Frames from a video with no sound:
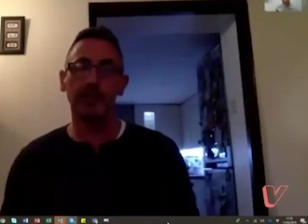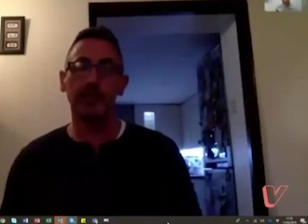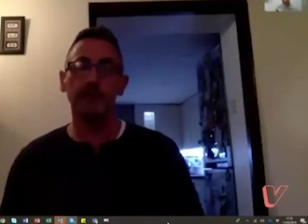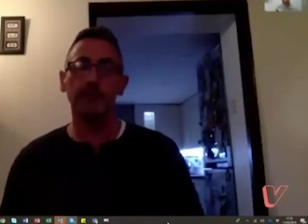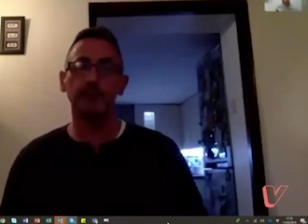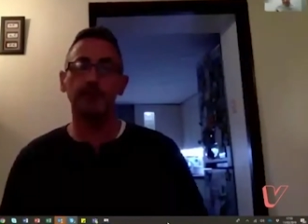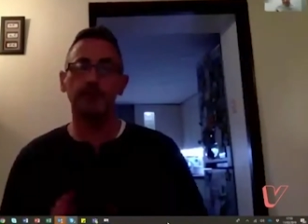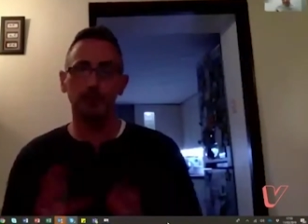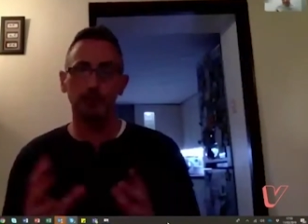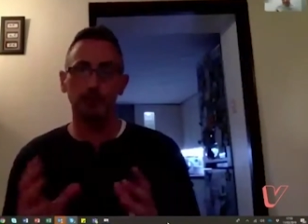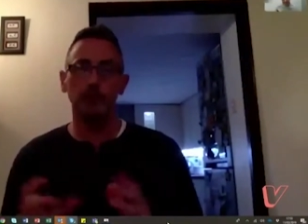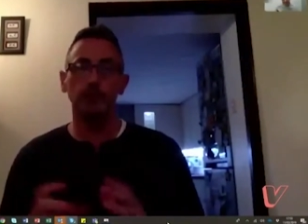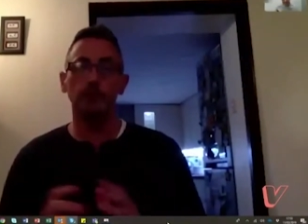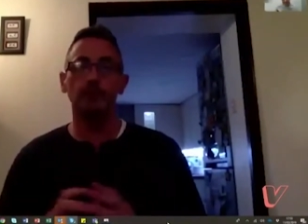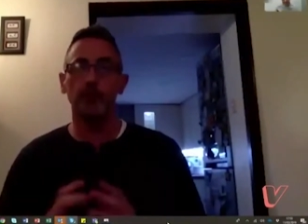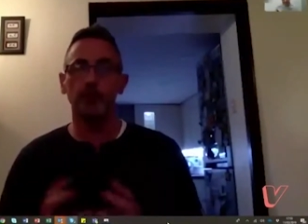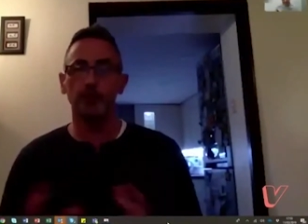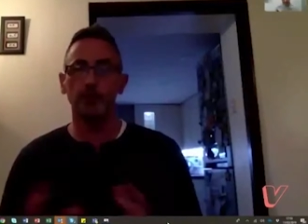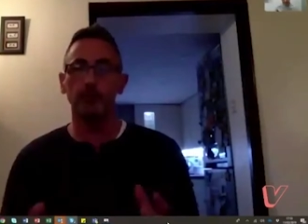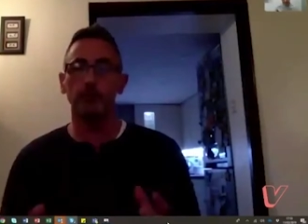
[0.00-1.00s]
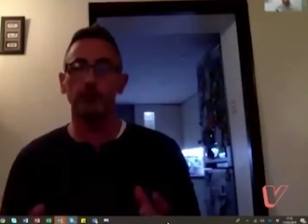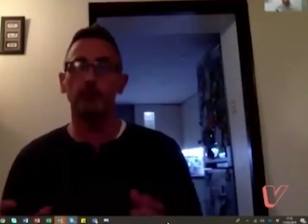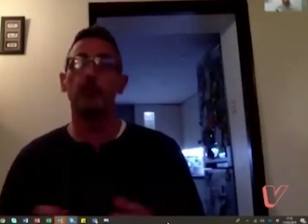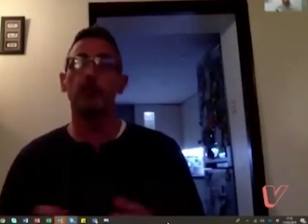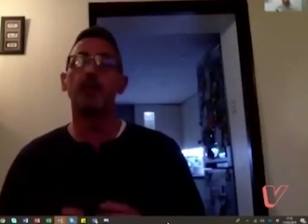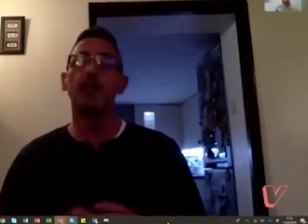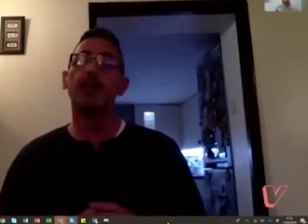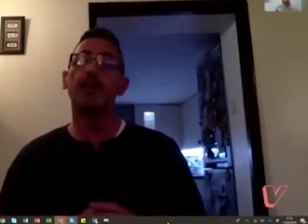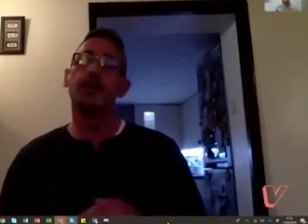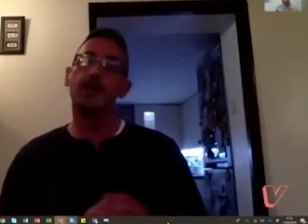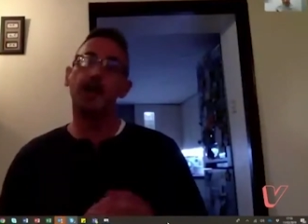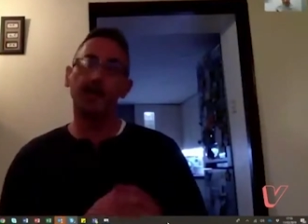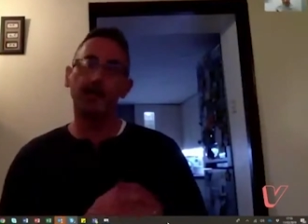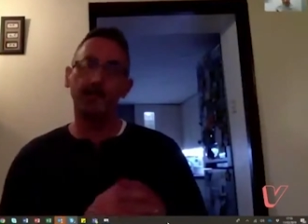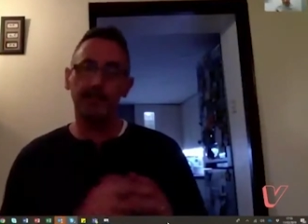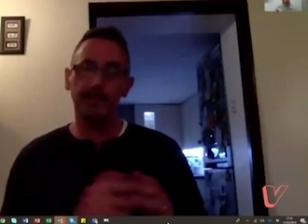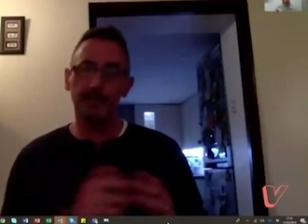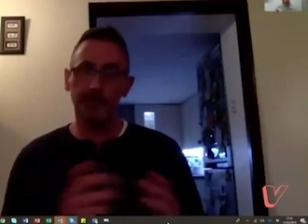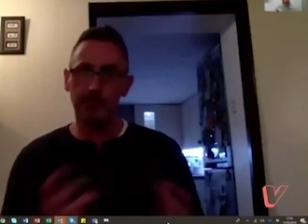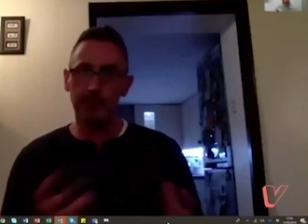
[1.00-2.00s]
Having someone who's vocal and
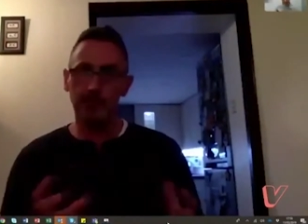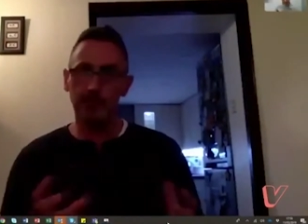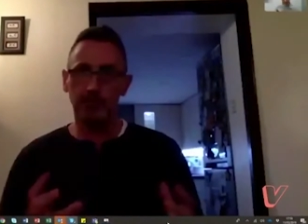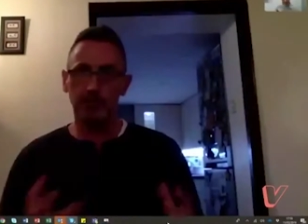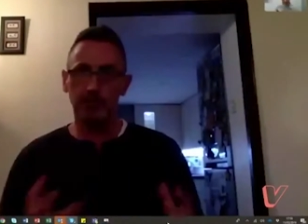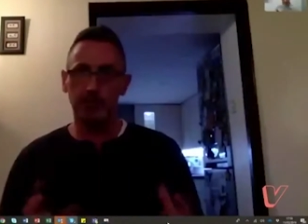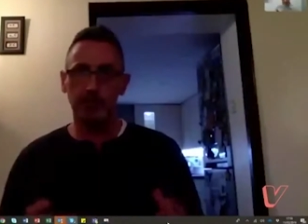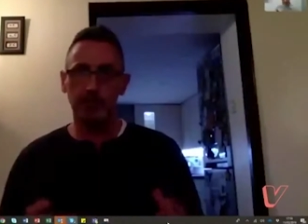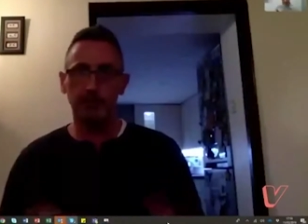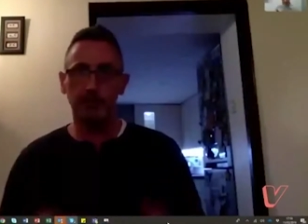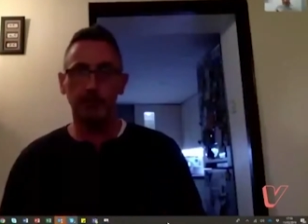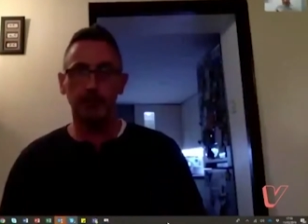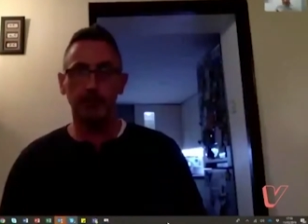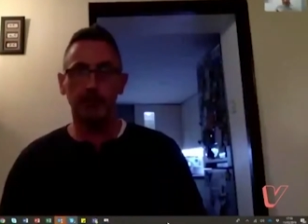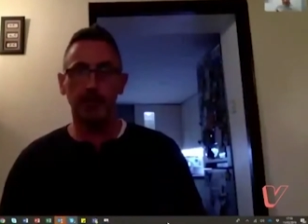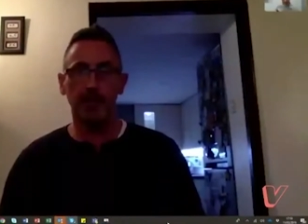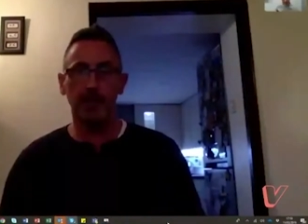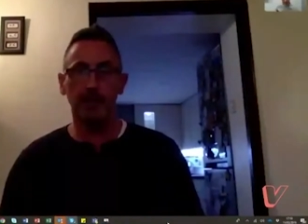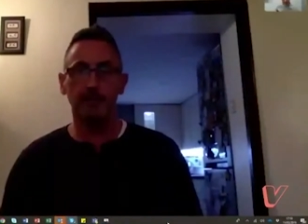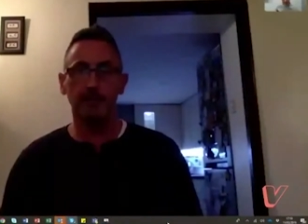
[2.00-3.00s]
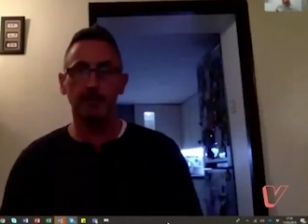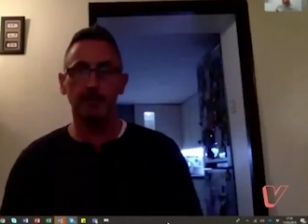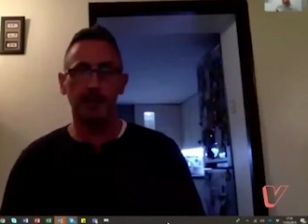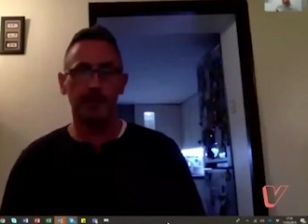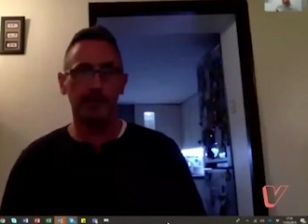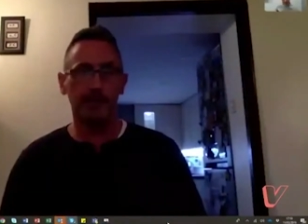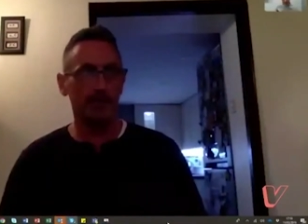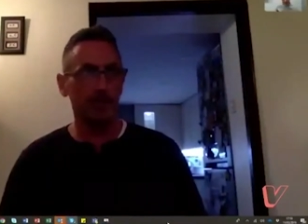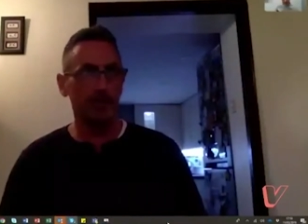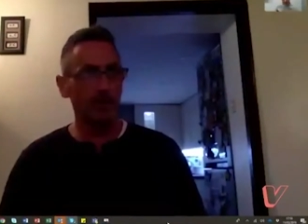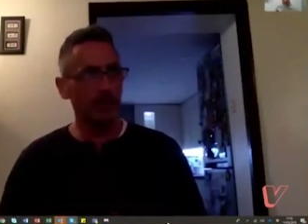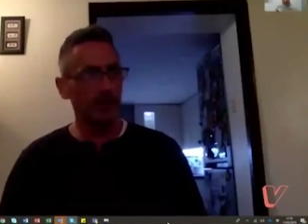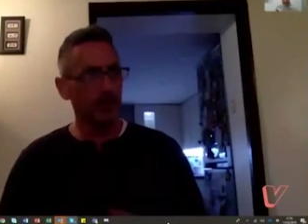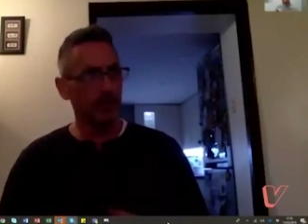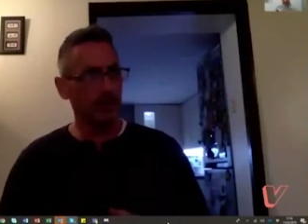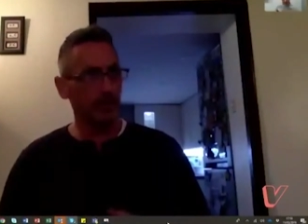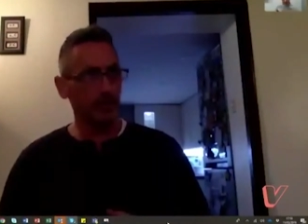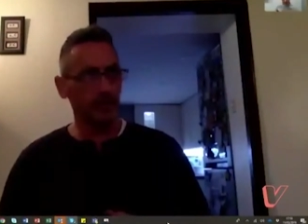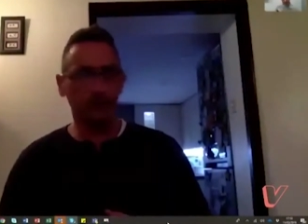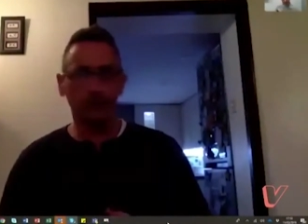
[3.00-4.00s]
getting that middle management, that that
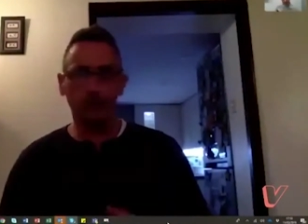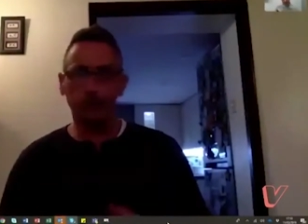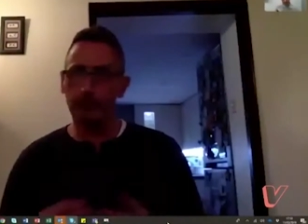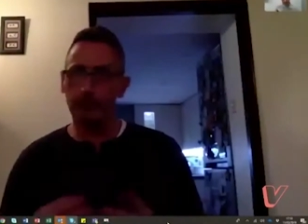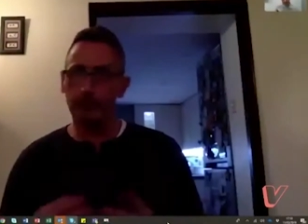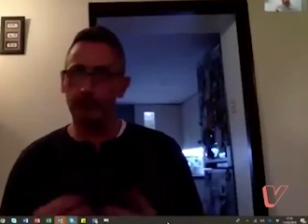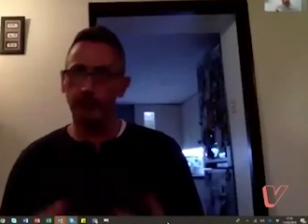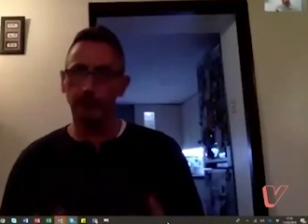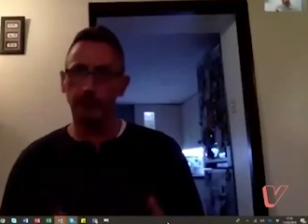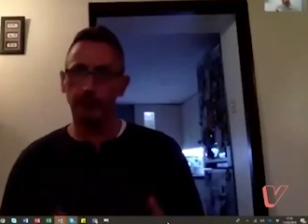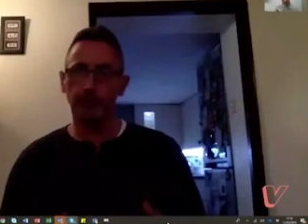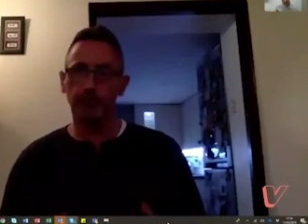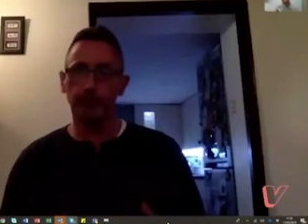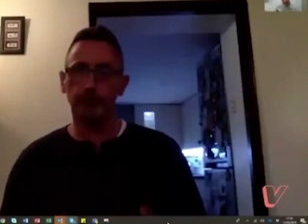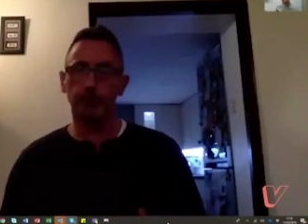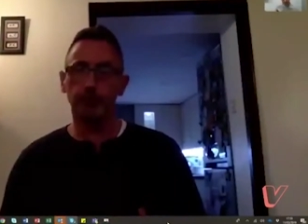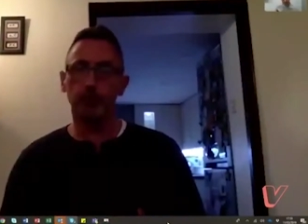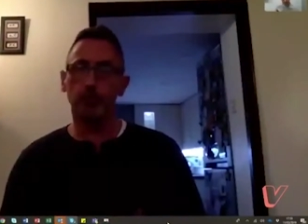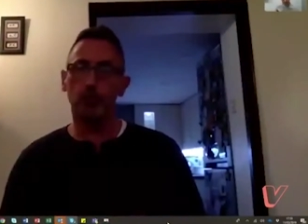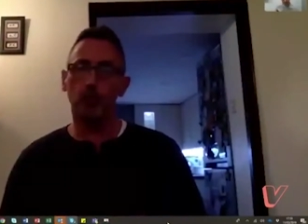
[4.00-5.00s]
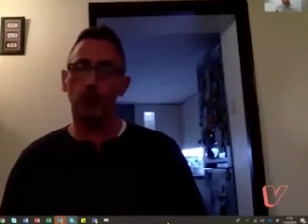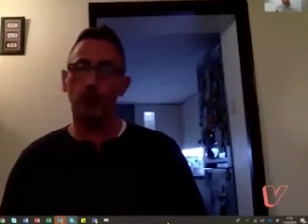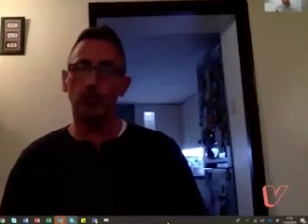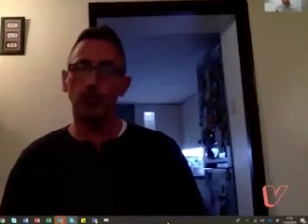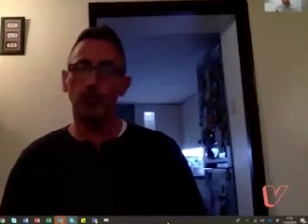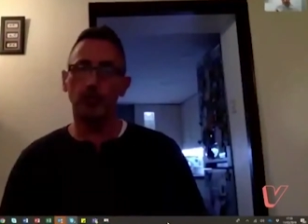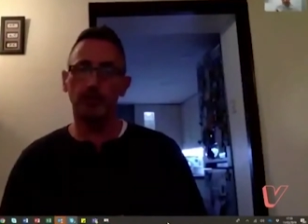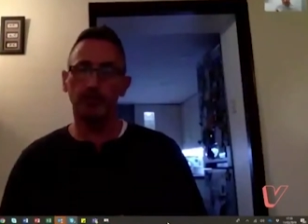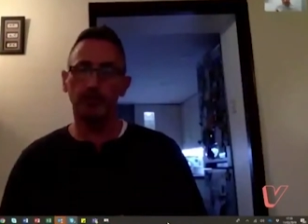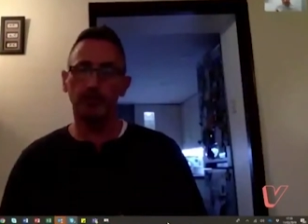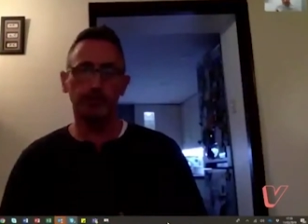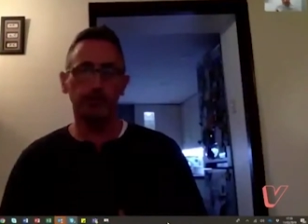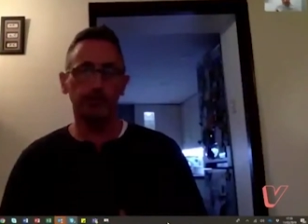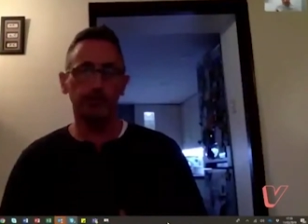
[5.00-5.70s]
that supervisory support is a